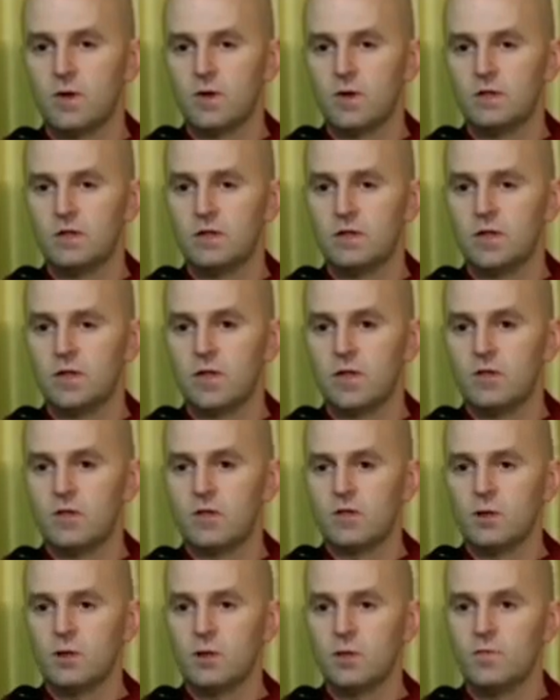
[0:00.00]
Right?
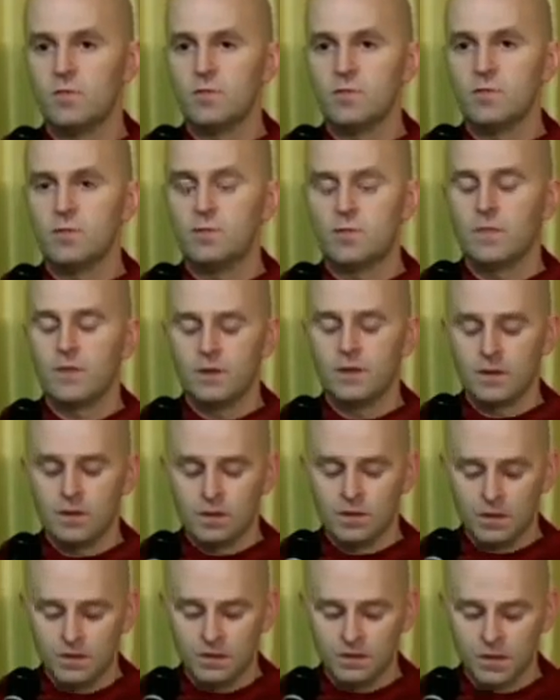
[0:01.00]
So,
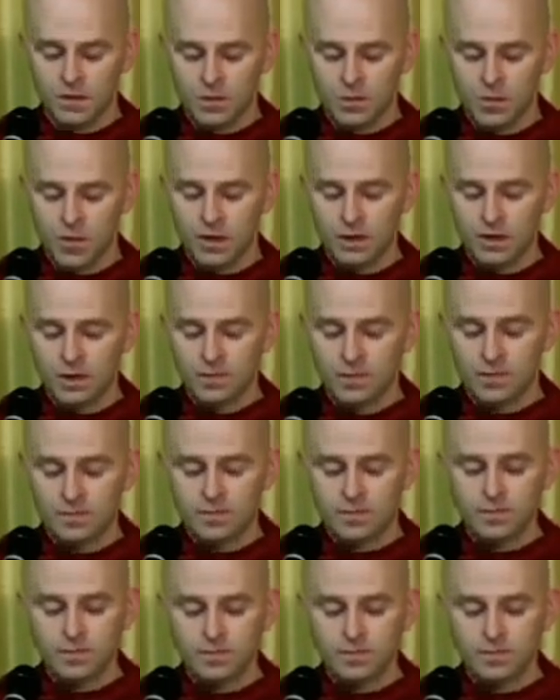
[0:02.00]
this monk,